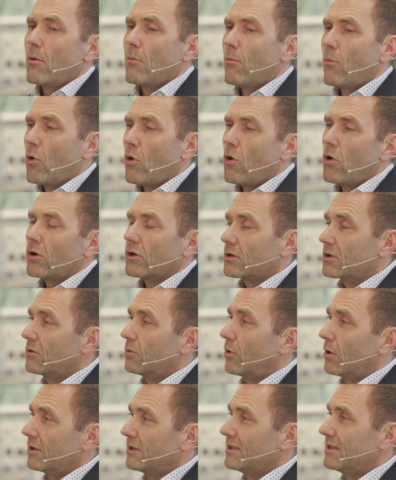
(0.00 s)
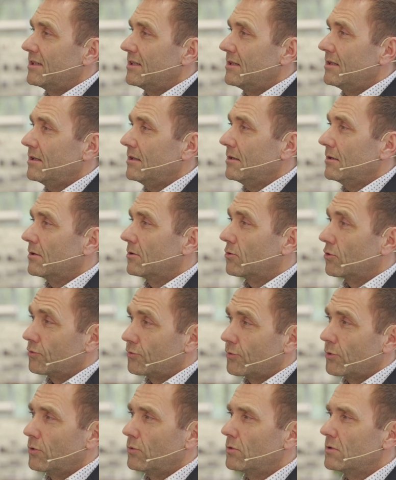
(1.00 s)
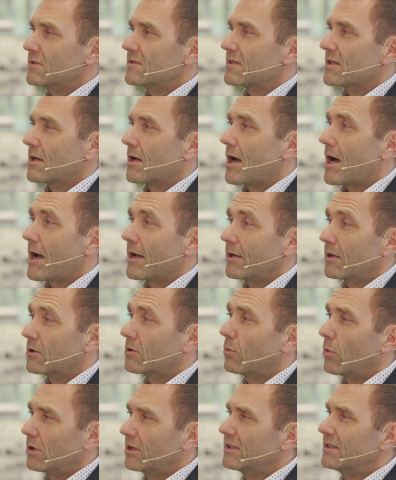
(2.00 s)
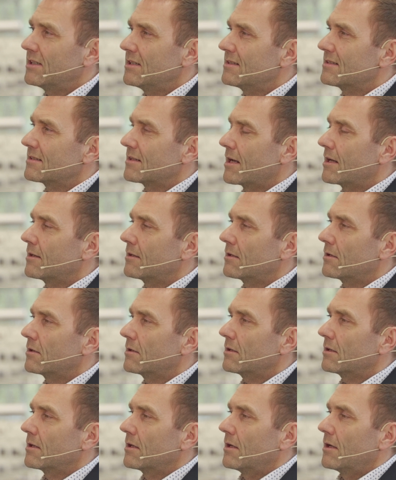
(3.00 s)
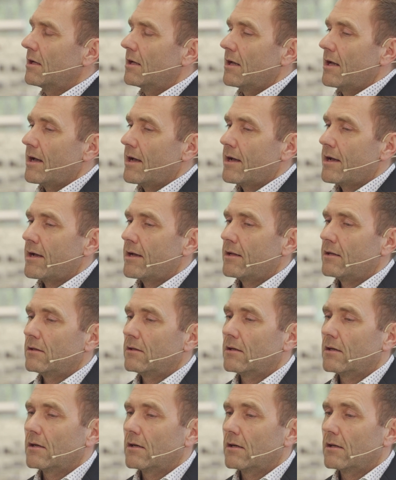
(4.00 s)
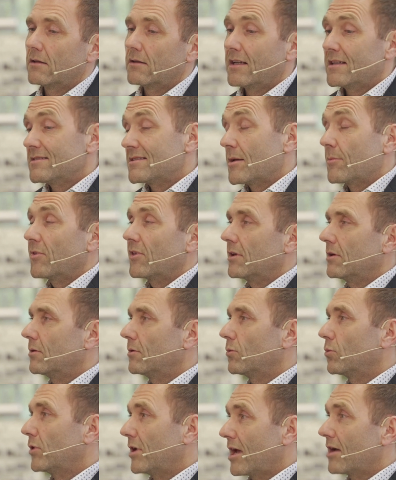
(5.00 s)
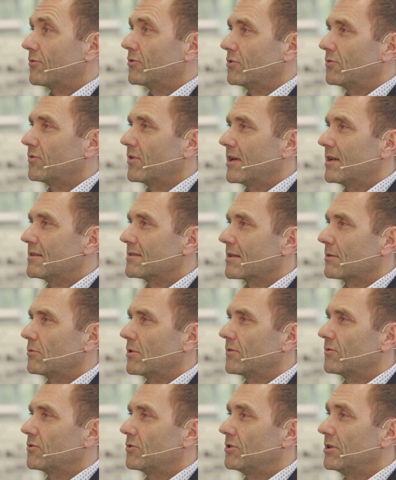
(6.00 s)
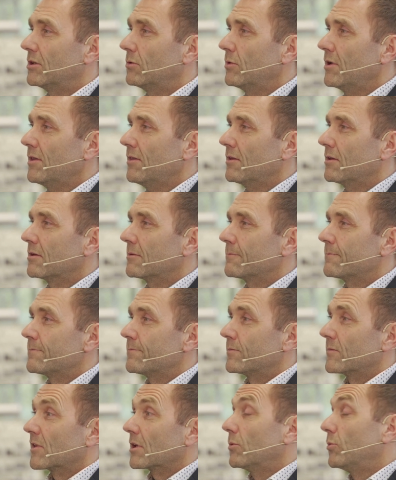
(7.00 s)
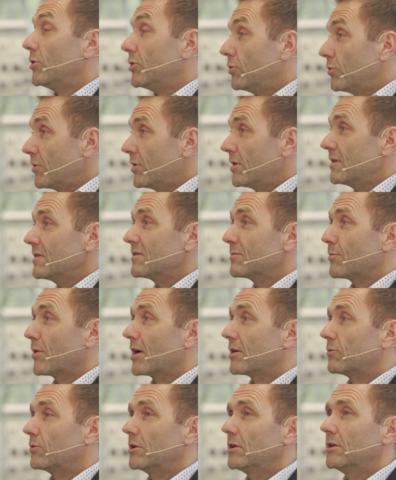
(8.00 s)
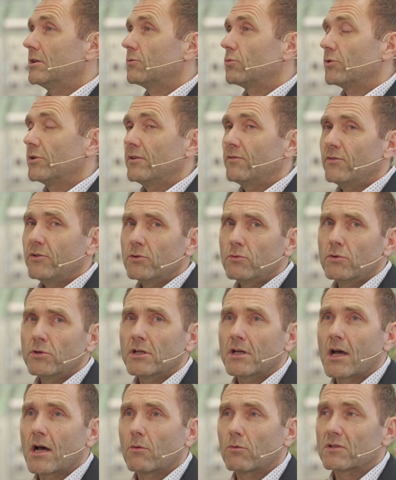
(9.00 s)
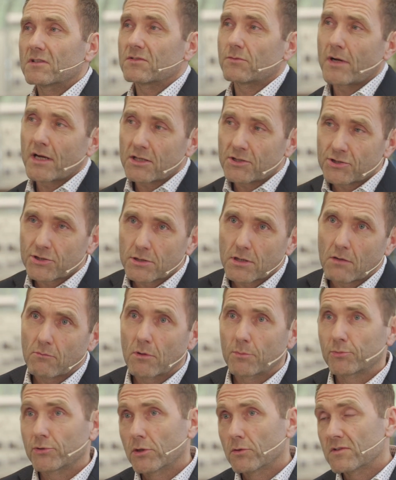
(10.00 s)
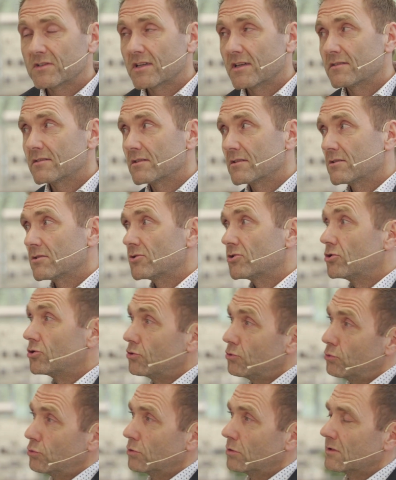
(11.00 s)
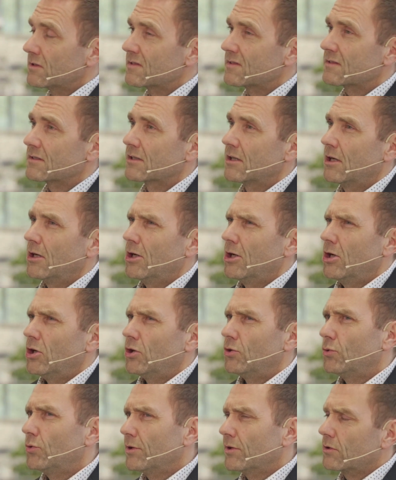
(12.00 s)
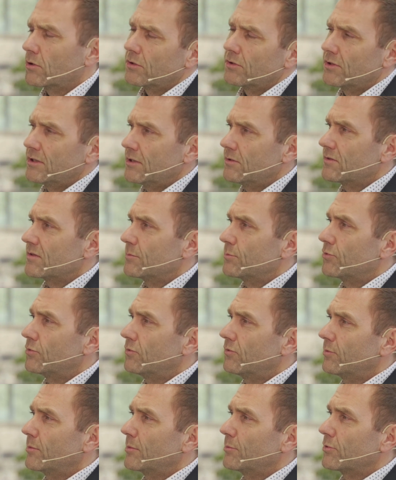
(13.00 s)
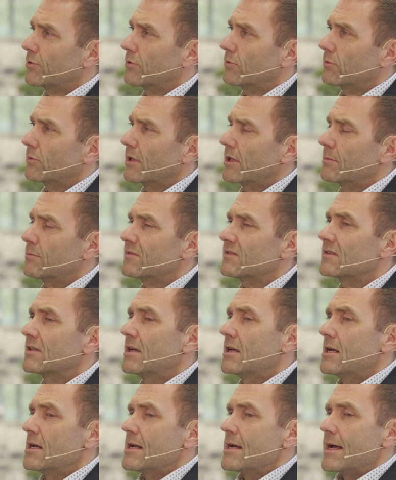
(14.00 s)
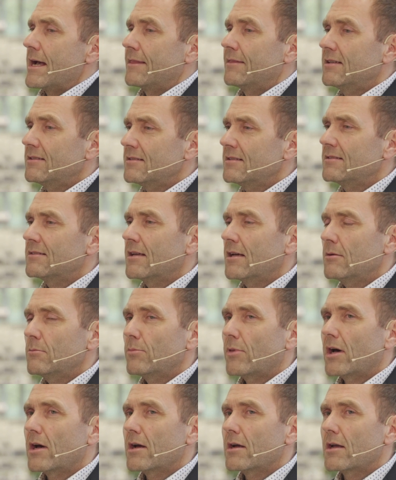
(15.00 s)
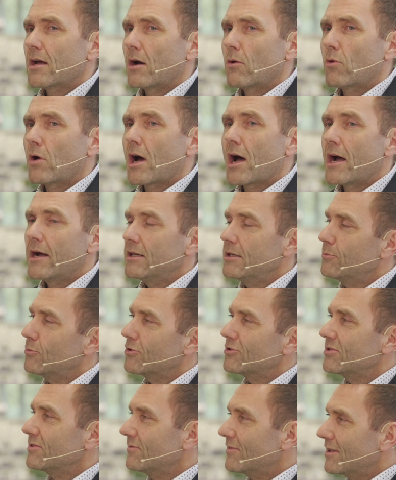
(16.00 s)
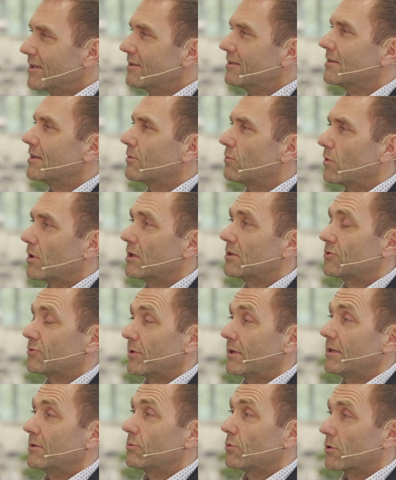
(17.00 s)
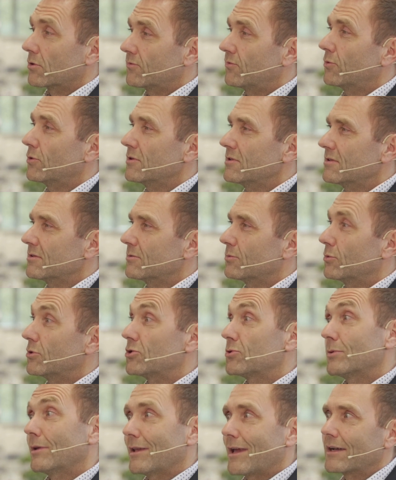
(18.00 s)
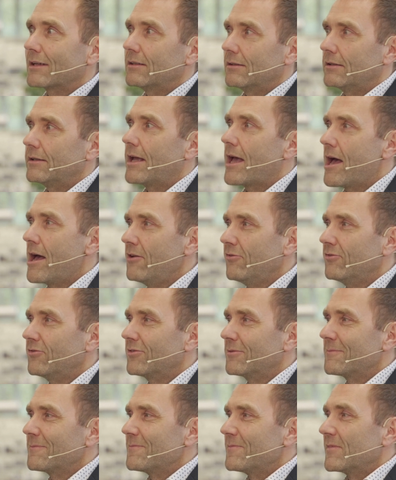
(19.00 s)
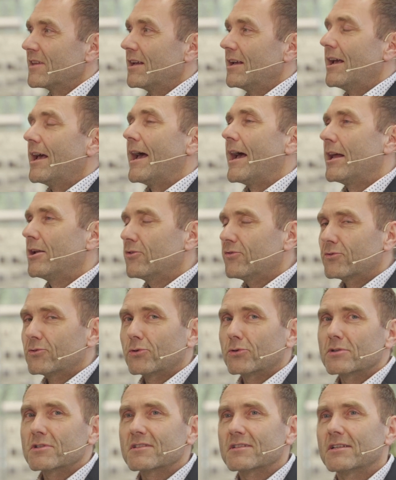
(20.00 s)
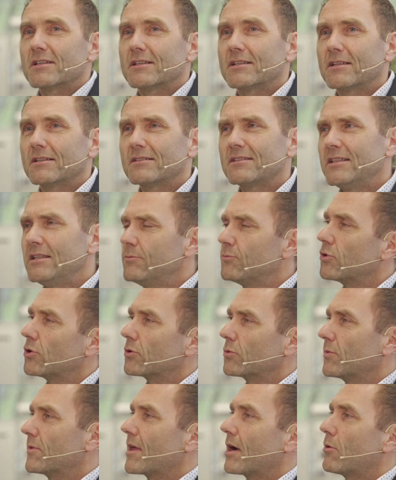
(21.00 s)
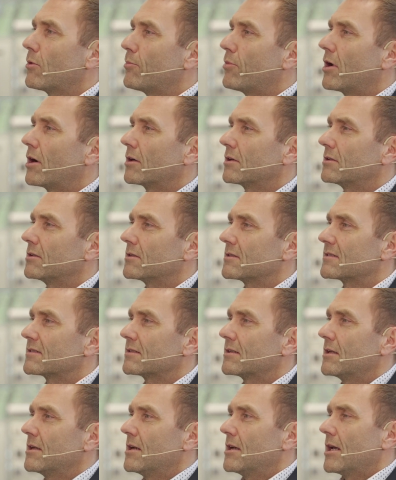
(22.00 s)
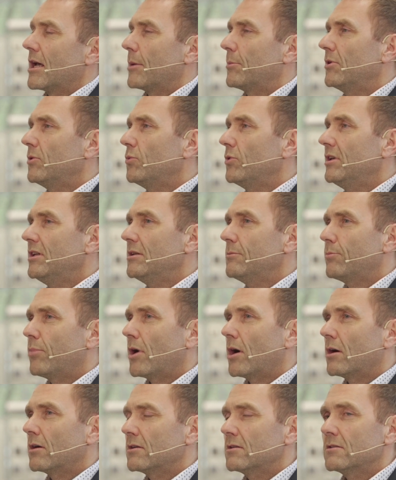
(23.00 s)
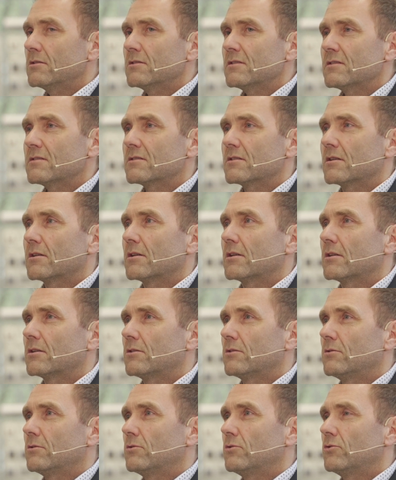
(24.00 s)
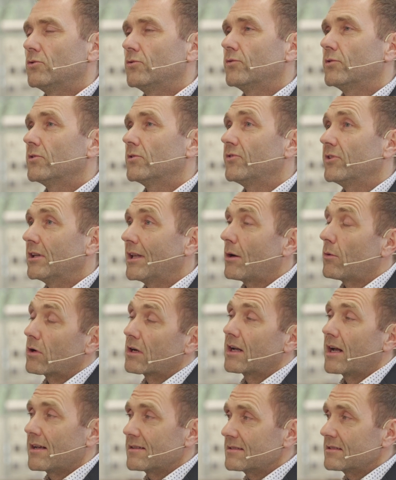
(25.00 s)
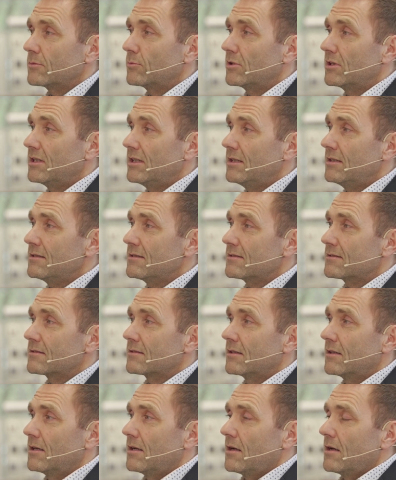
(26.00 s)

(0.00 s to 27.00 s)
more quality controls, a higher quality standard, and that's something we have to face and we have to deal with. We do this by really reviewing our structure, our processes, tools, doing continuous improvement programs. And this is done by our highly motivated and well-trained workforce, which we luckily have. And of course, the teamwork with our partners. I mean, we need partners to fulfill our customer needs